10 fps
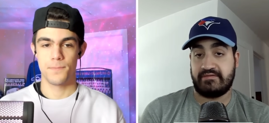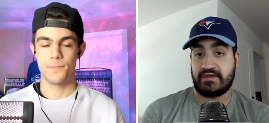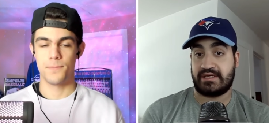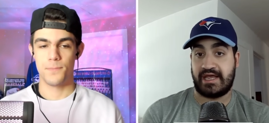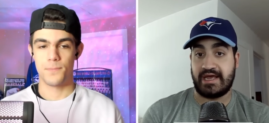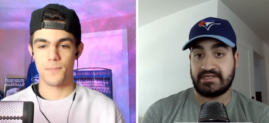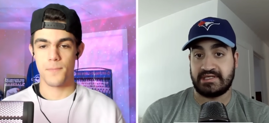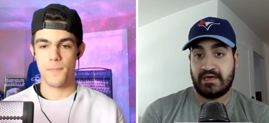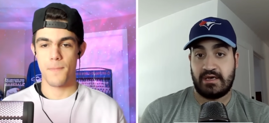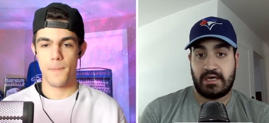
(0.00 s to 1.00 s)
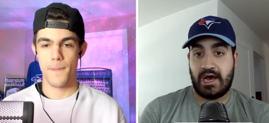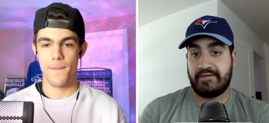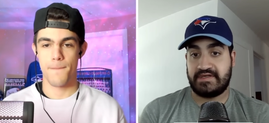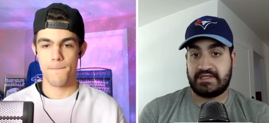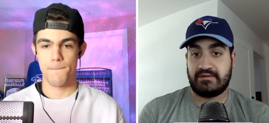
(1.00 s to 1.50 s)
Speaker 1: it's not even the case.
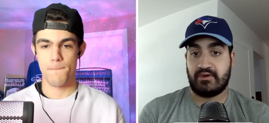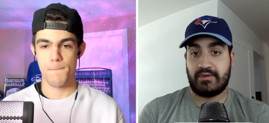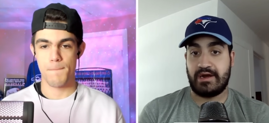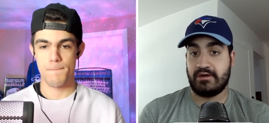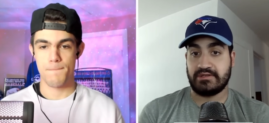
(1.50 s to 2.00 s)
Obviously,